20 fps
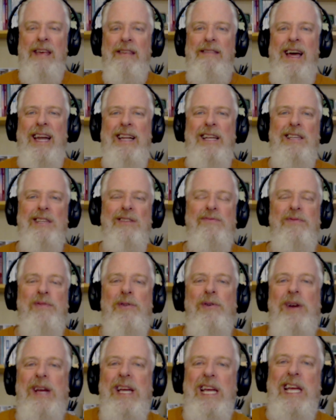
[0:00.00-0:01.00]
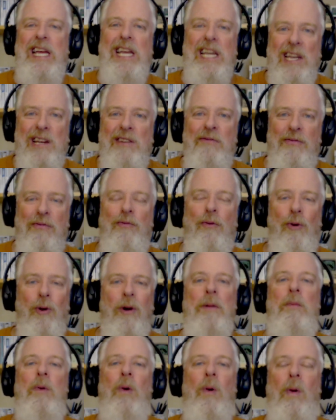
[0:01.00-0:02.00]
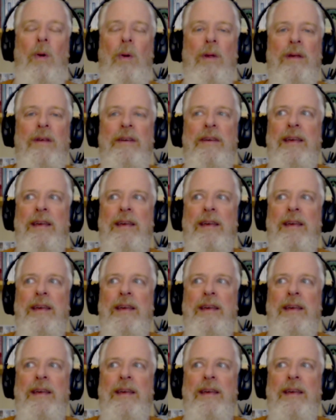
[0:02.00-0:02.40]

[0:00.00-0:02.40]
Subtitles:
That is a very informal